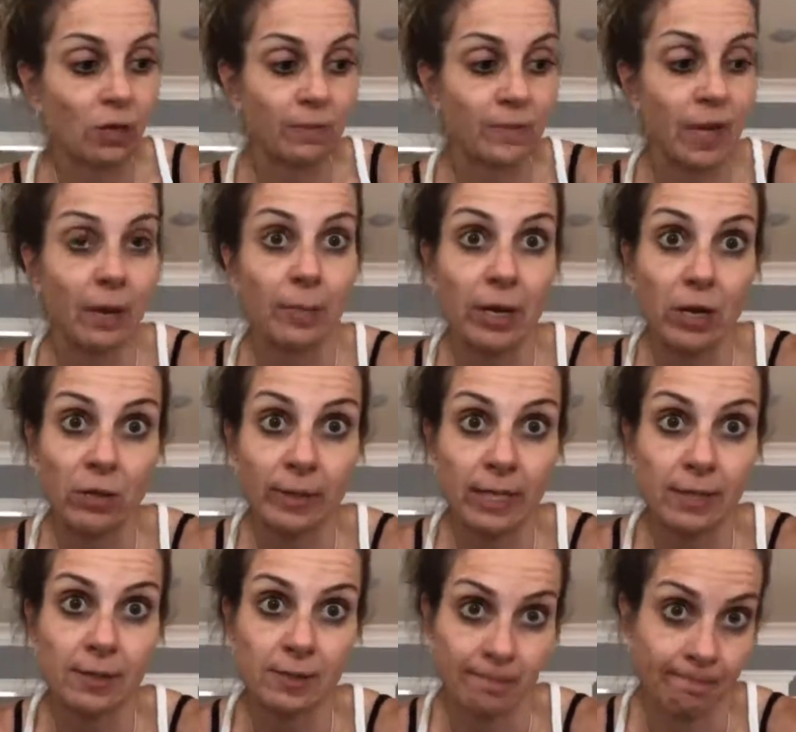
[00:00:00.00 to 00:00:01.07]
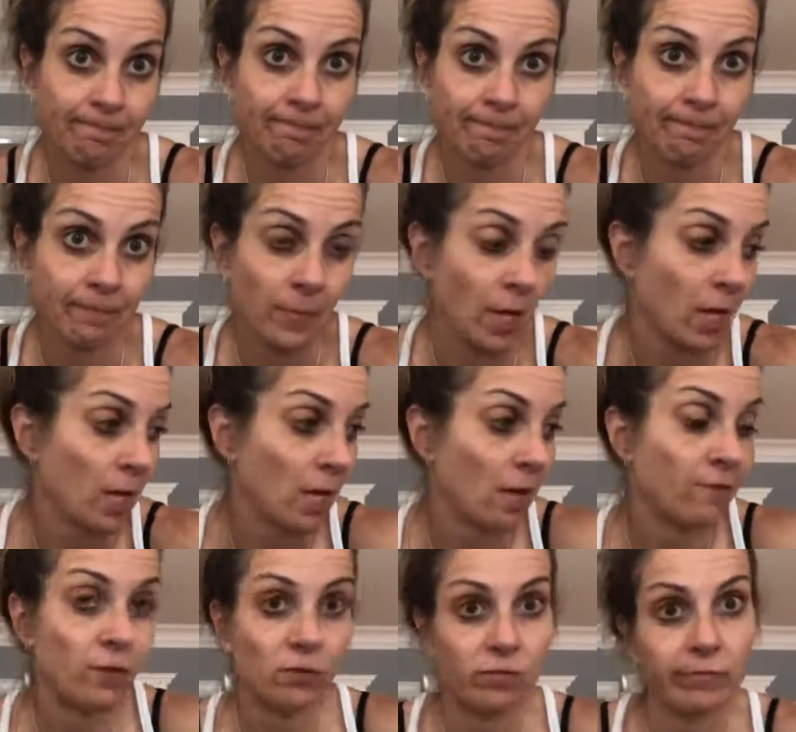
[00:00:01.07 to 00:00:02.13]
So yeah, by all means,
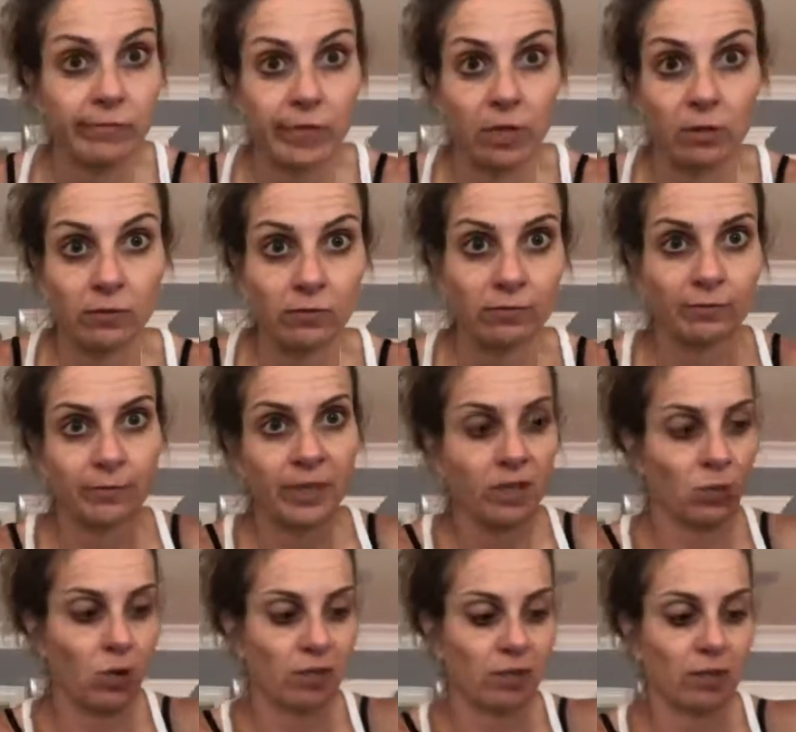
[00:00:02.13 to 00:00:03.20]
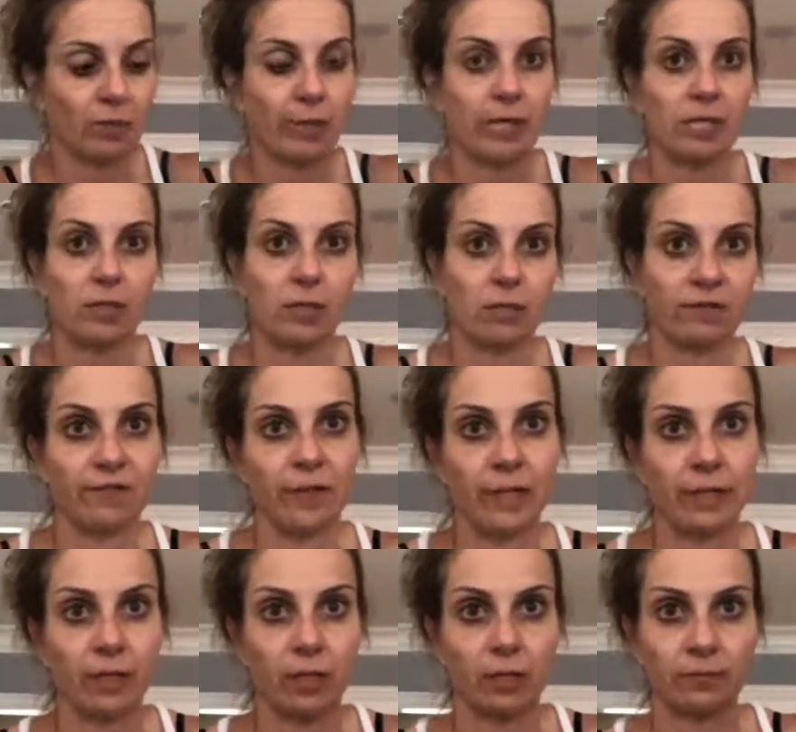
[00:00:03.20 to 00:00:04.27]
if you know, Pinot Noir is a little bit easier to
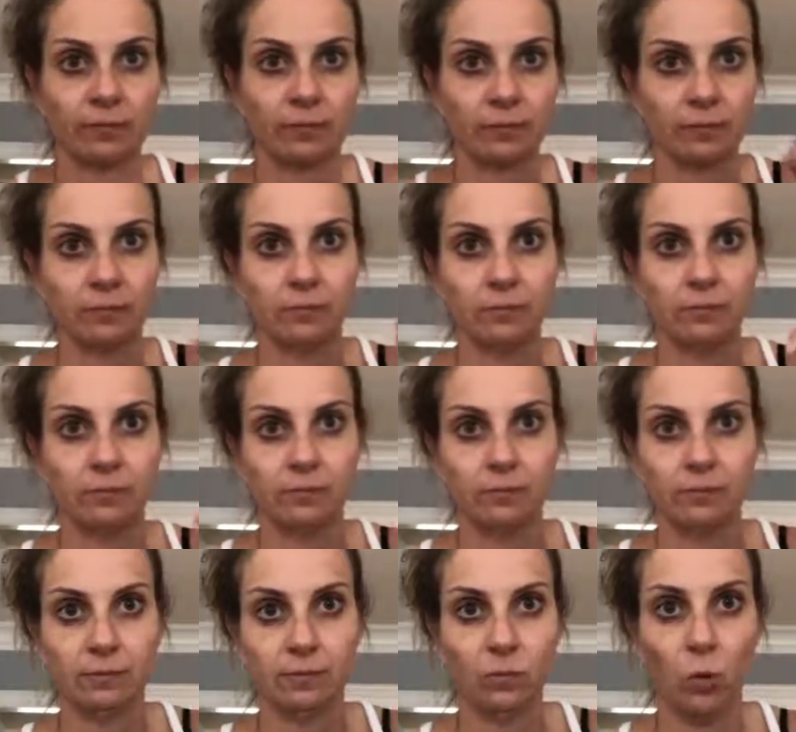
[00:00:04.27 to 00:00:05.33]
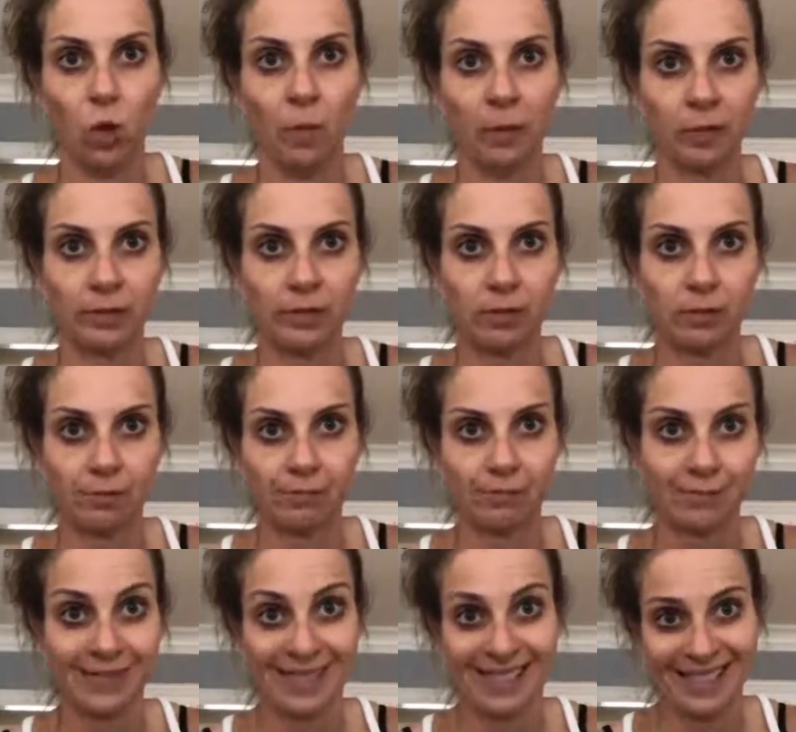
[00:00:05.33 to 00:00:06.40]
find in our Walmarts.
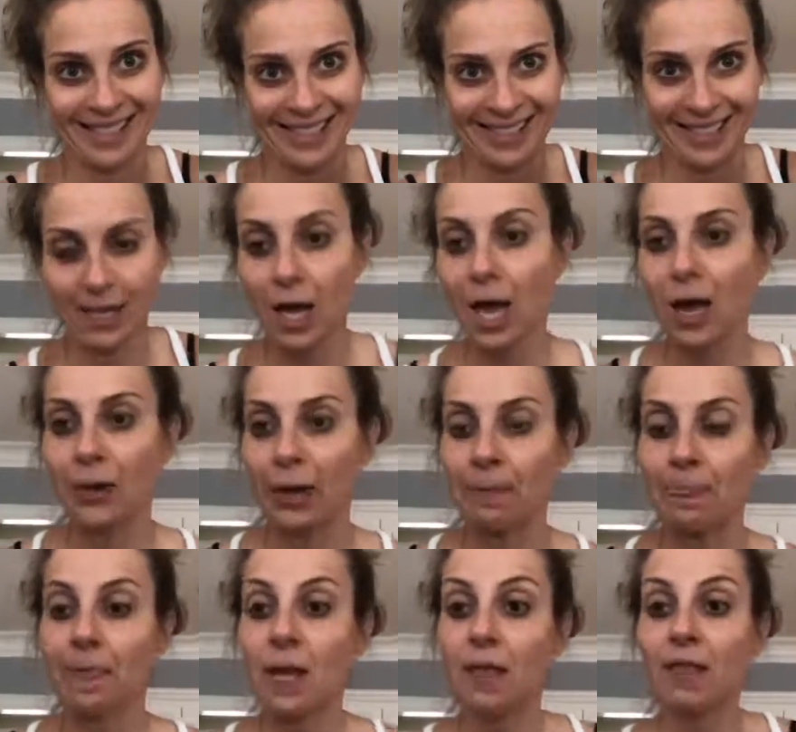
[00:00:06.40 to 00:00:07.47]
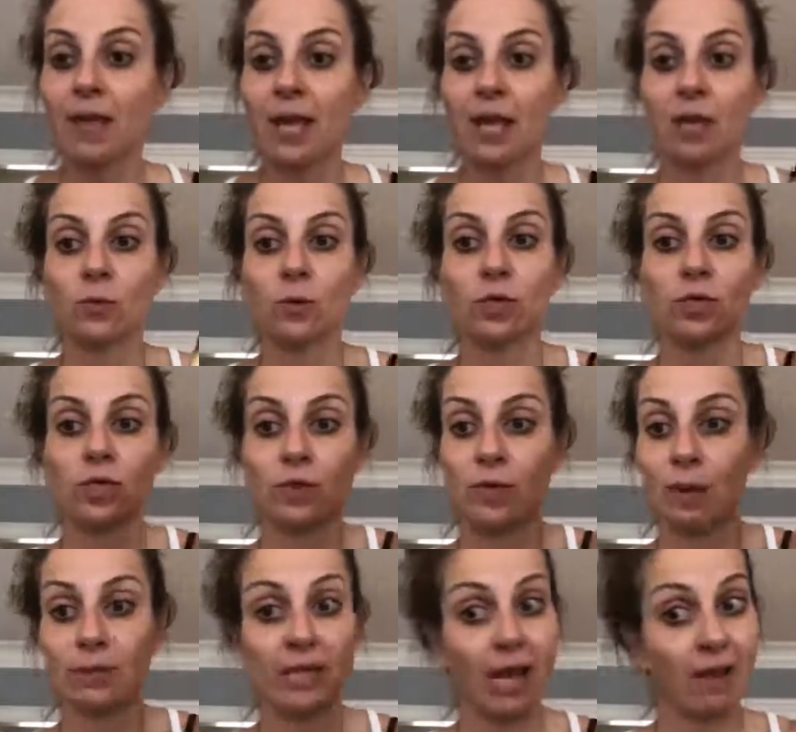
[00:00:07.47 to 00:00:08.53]
Okay, then we're gonna do,
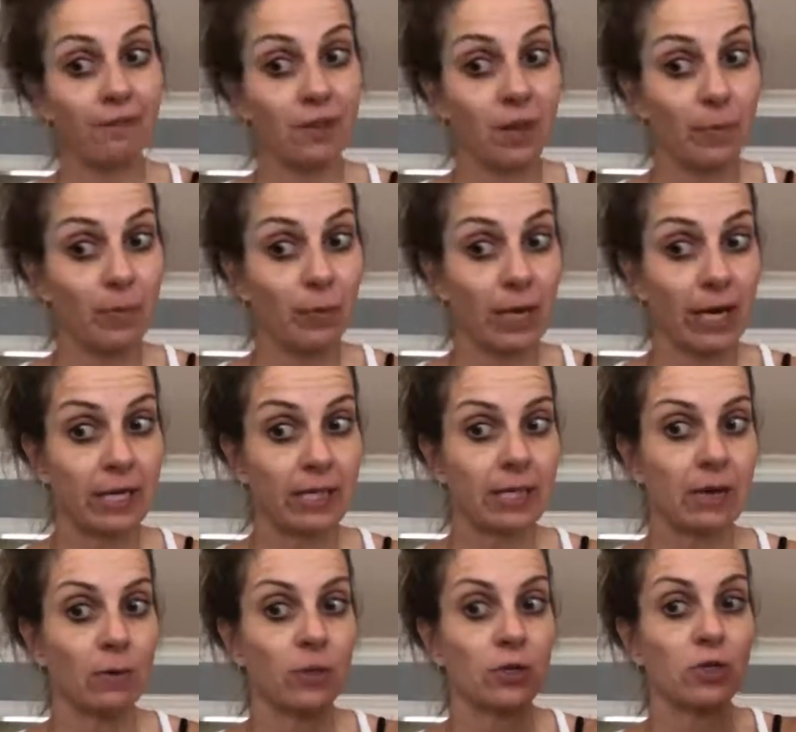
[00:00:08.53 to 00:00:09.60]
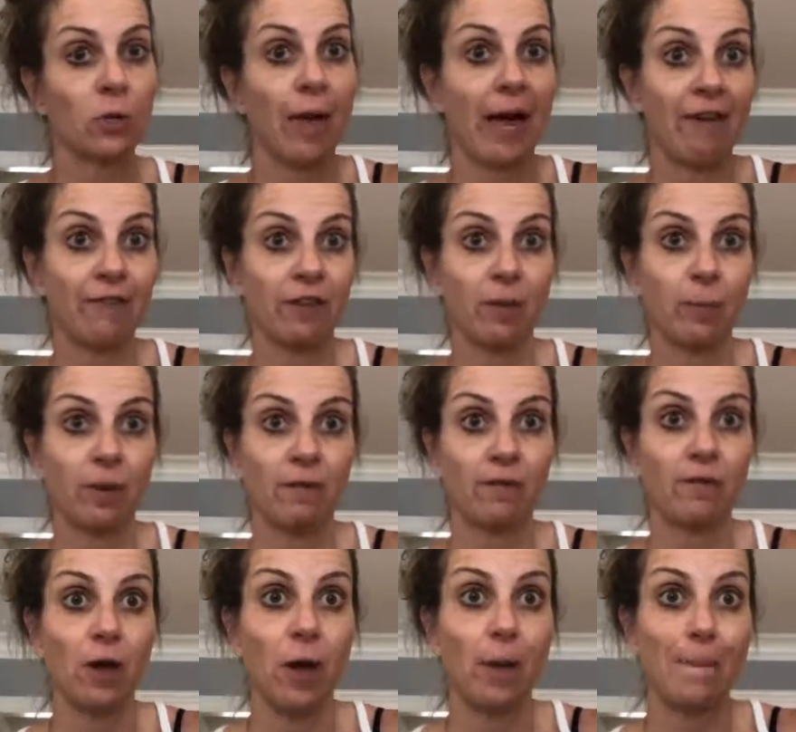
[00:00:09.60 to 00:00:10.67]
that was a half a cup of brandy. Now we're gonna do a half a cup
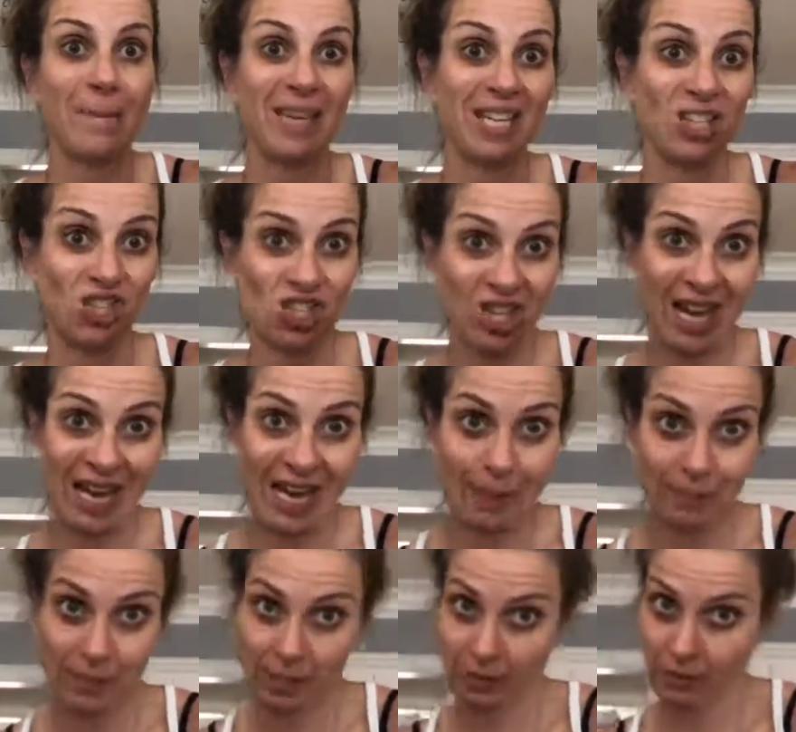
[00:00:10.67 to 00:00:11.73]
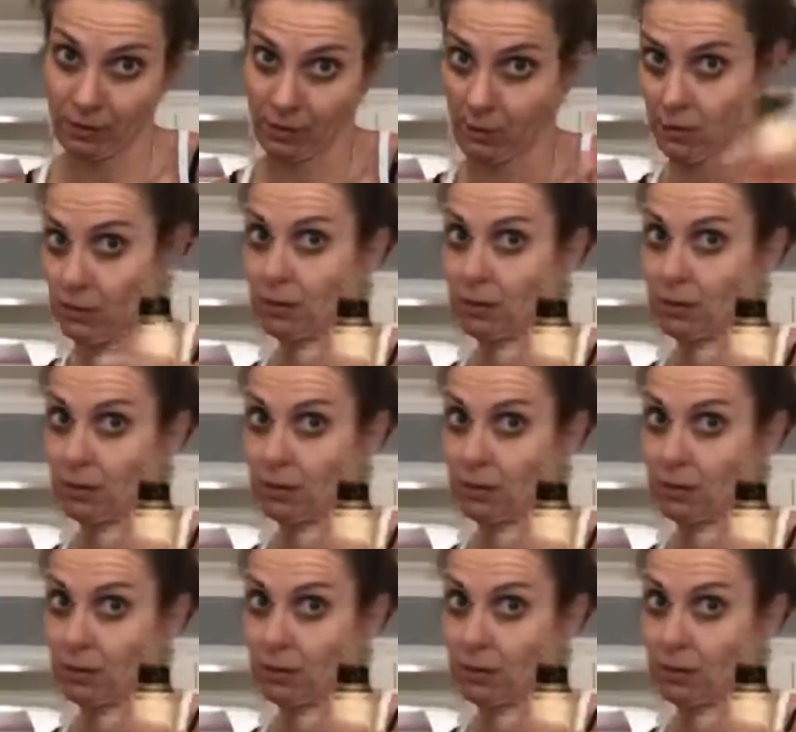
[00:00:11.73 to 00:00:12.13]
of peach schnapps